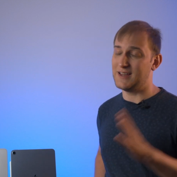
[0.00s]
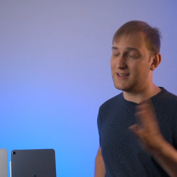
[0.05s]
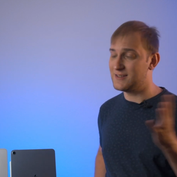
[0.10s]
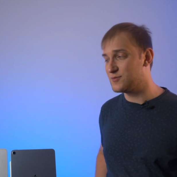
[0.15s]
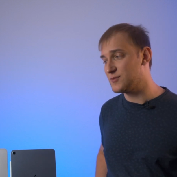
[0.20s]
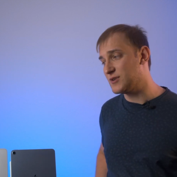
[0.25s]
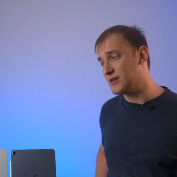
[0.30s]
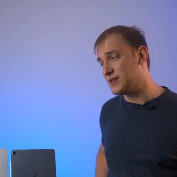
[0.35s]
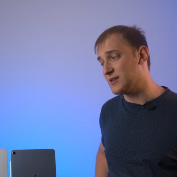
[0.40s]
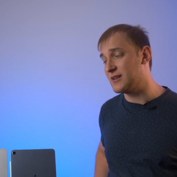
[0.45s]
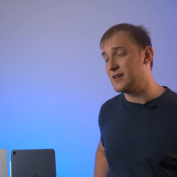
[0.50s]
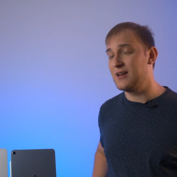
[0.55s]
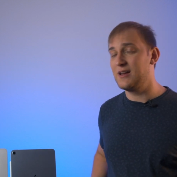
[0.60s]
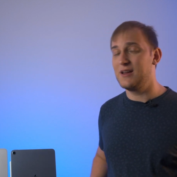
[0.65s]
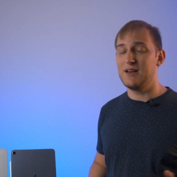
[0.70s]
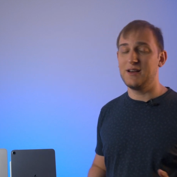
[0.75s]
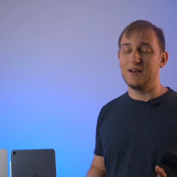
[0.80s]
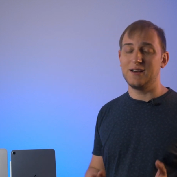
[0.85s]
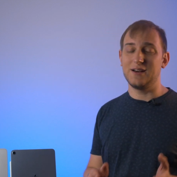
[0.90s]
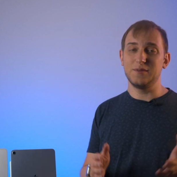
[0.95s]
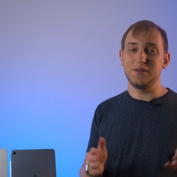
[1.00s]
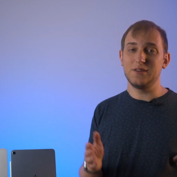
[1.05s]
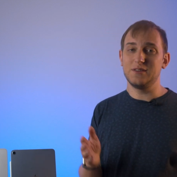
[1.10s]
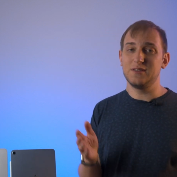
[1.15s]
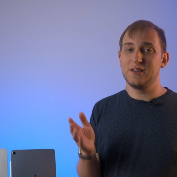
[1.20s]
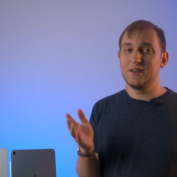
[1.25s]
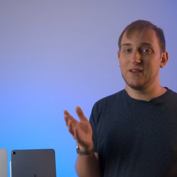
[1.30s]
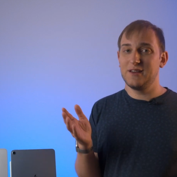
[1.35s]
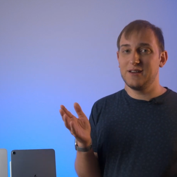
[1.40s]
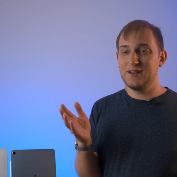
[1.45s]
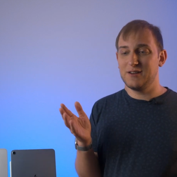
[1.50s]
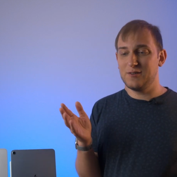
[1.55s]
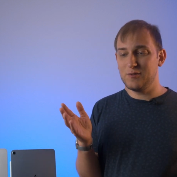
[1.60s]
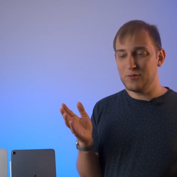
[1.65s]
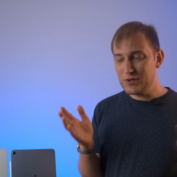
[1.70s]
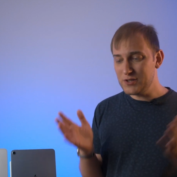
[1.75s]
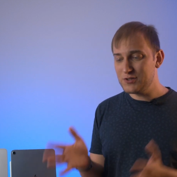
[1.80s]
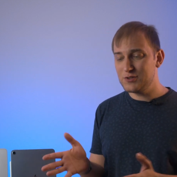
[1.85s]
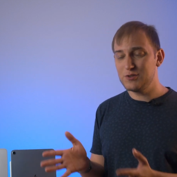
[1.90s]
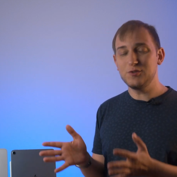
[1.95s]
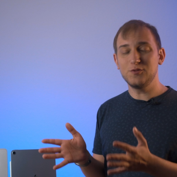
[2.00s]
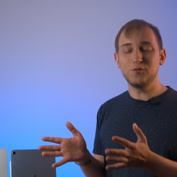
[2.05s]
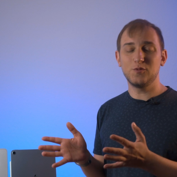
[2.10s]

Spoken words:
And well, I mean, we do